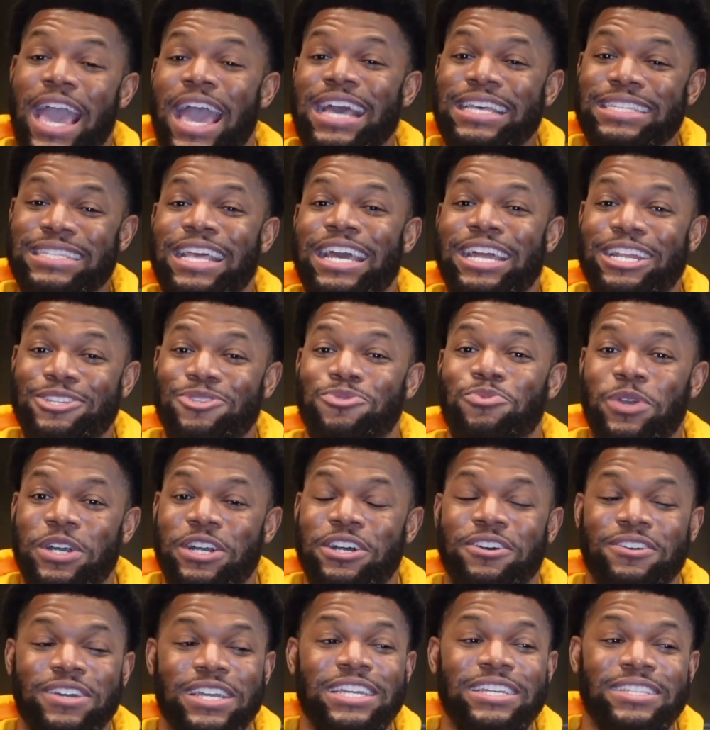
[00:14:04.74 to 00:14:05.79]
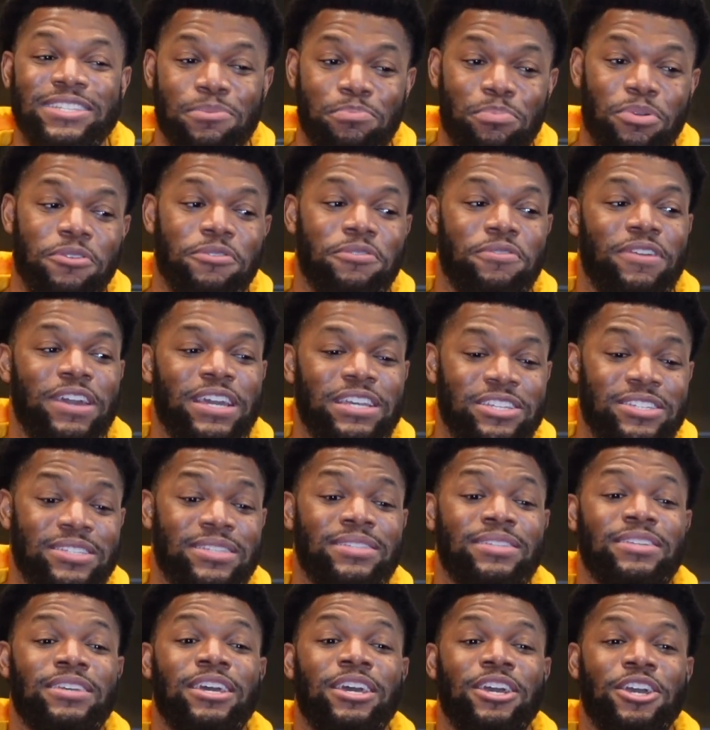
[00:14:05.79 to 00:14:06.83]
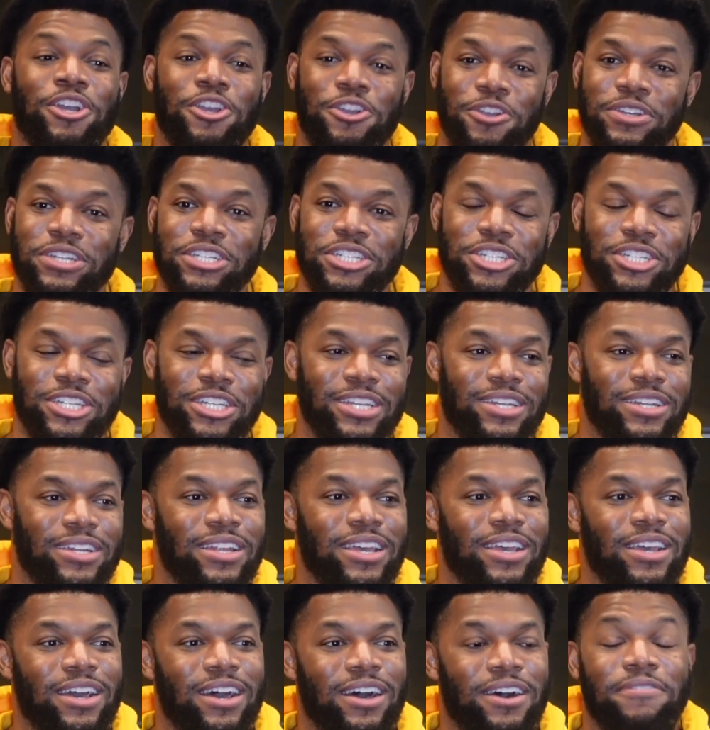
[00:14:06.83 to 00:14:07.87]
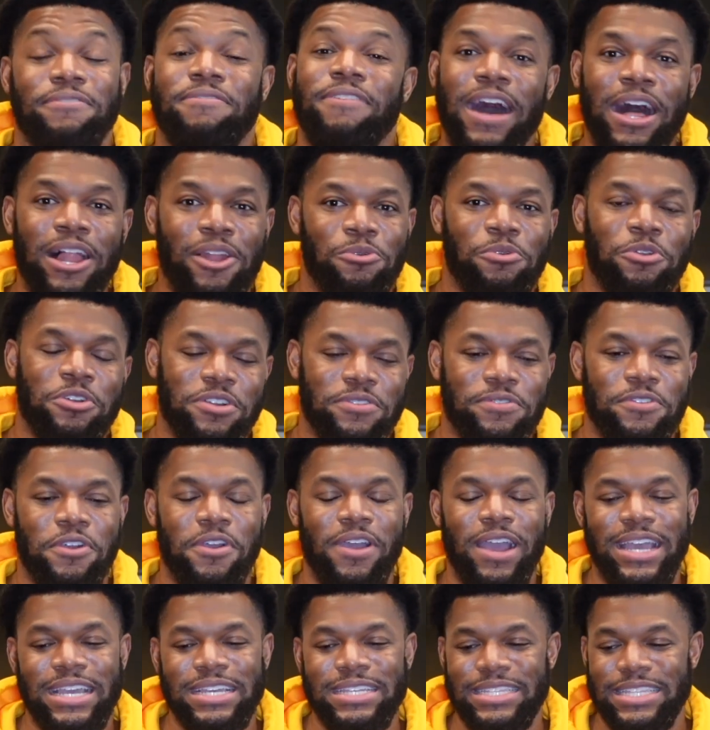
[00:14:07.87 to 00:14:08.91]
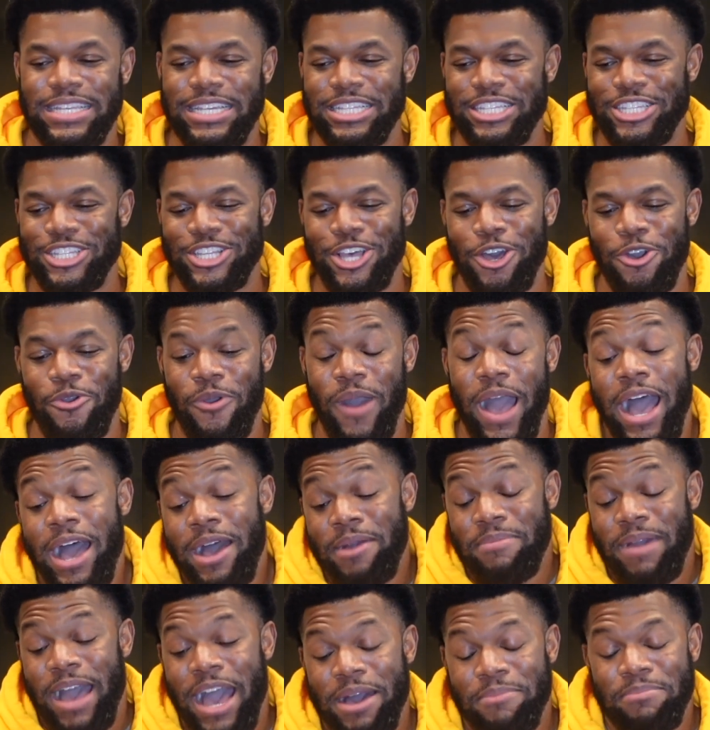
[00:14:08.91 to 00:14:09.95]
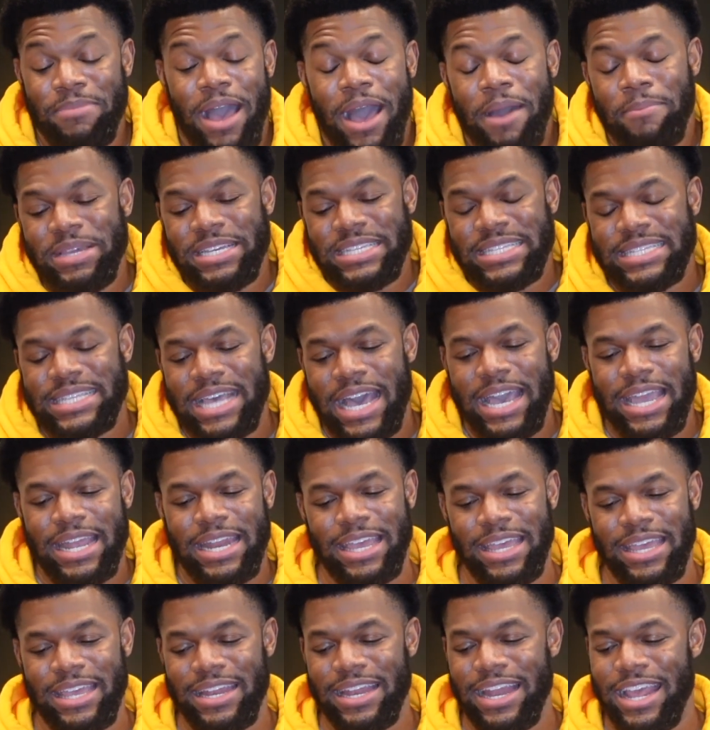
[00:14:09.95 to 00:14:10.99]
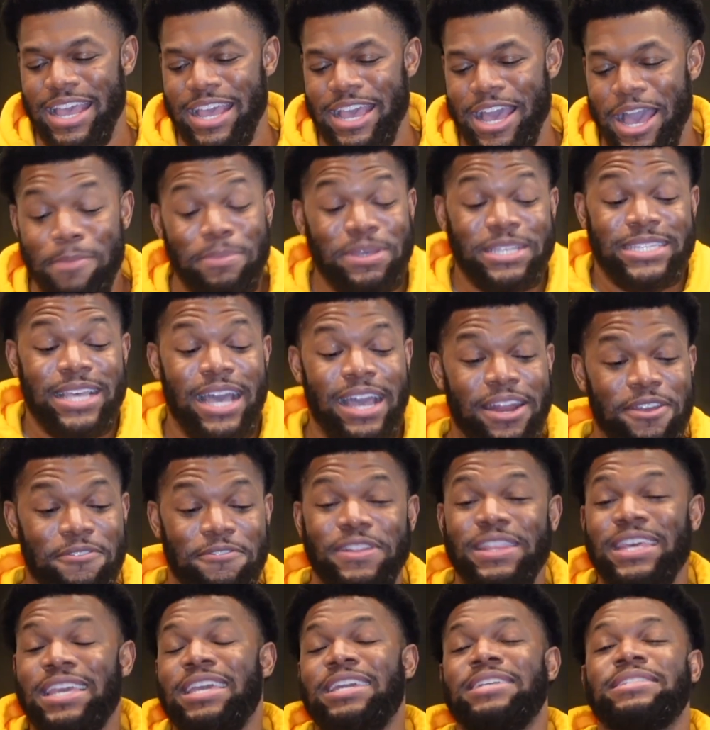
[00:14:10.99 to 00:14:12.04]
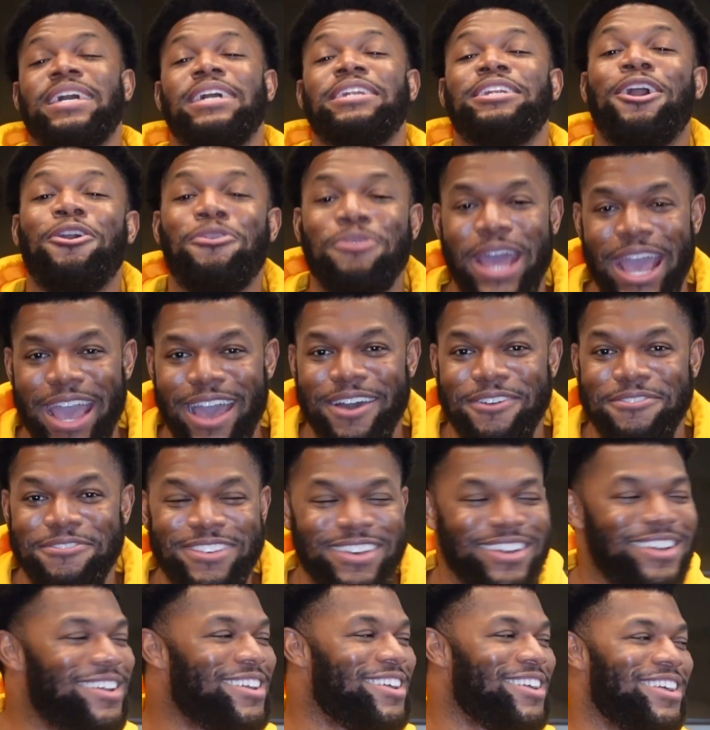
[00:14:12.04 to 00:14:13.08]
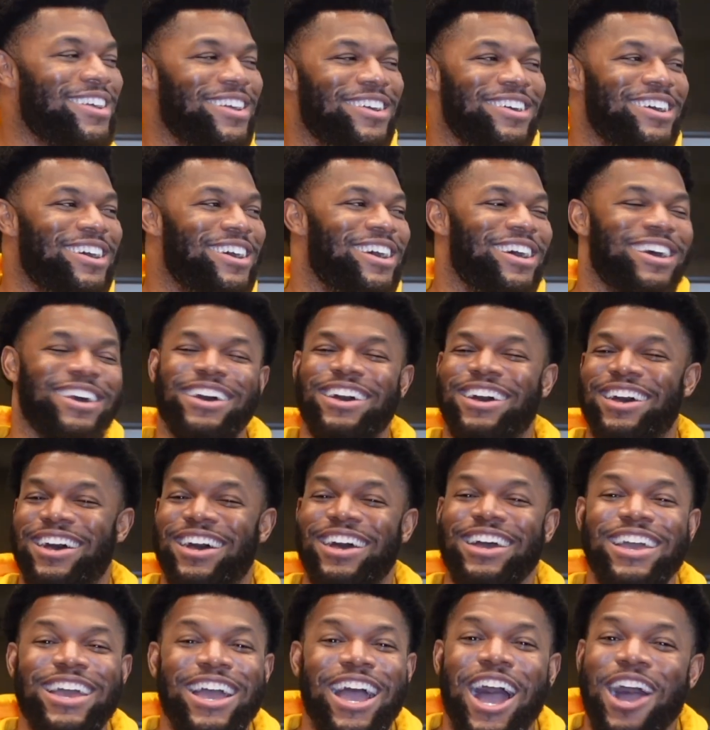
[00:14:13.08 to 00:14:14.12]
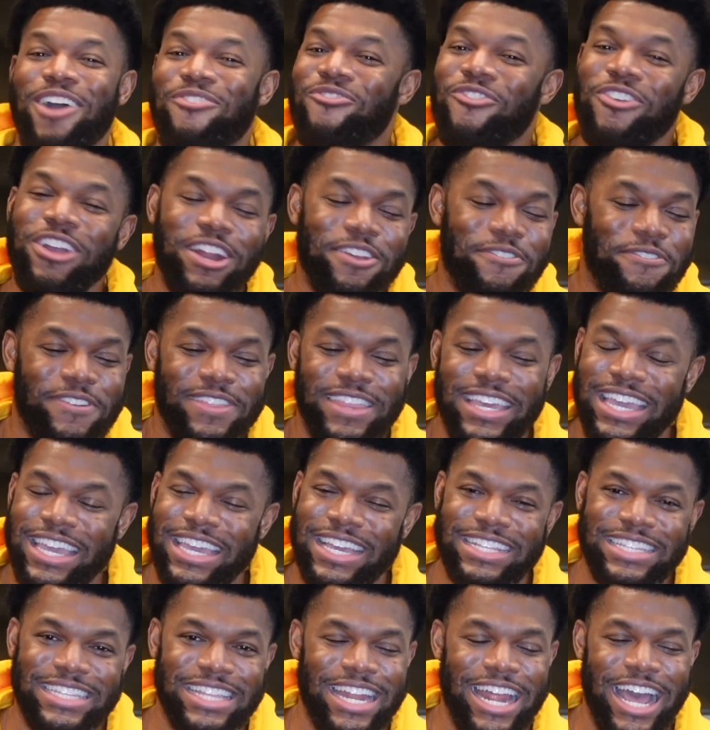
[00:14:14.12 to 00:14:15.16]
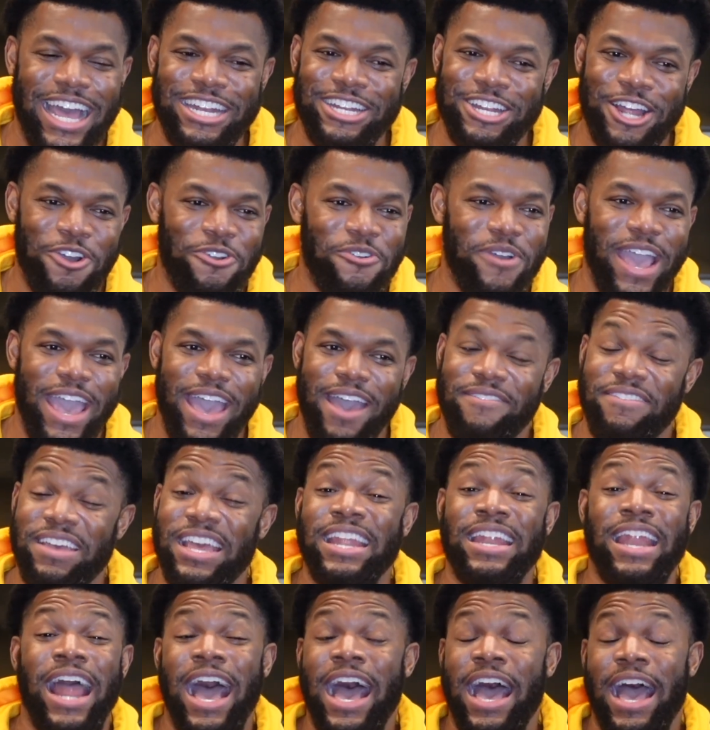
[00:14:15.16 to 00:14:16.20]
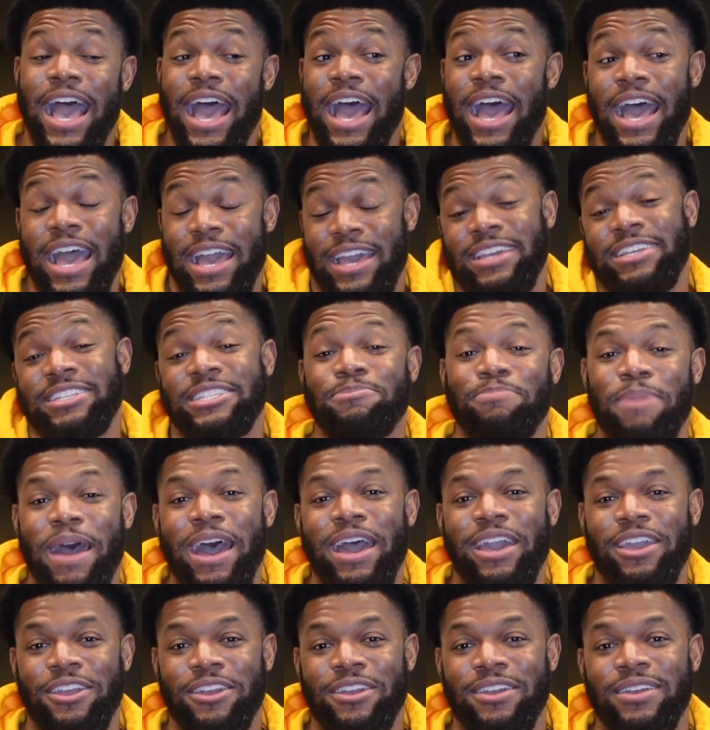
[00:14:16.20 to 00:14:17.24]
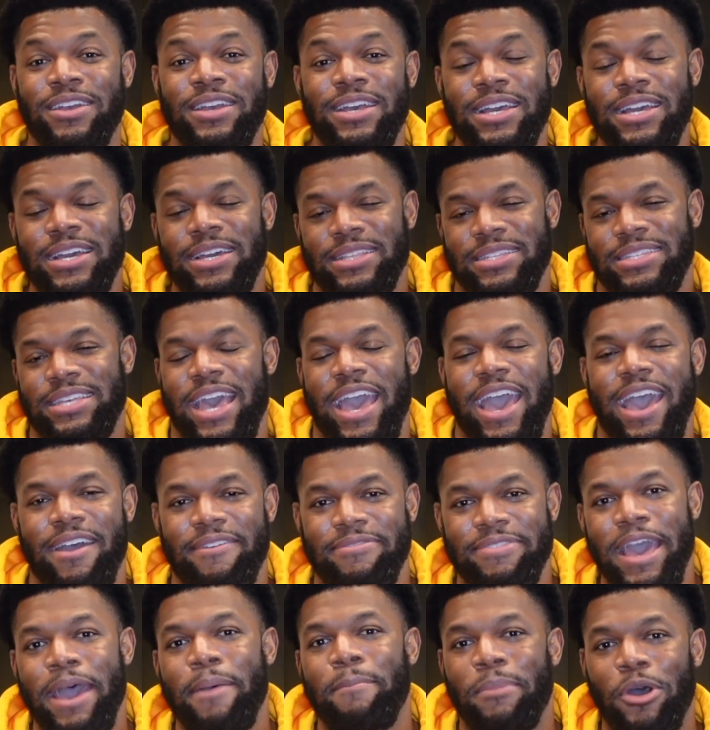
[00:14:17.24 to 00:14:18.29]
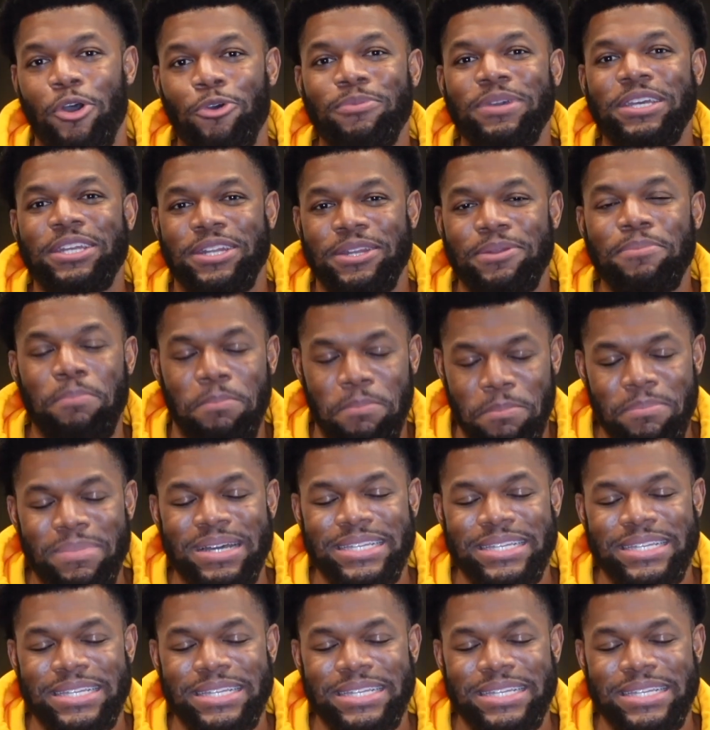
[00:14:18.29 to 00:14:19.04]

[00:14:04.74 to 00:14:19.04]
has that as well. He is a professed Christian, a follower of Christ. And so I'm excited. I'm excited for the kids I don't have. I'm ready for the kids that I don't have. And I aspire to have that moment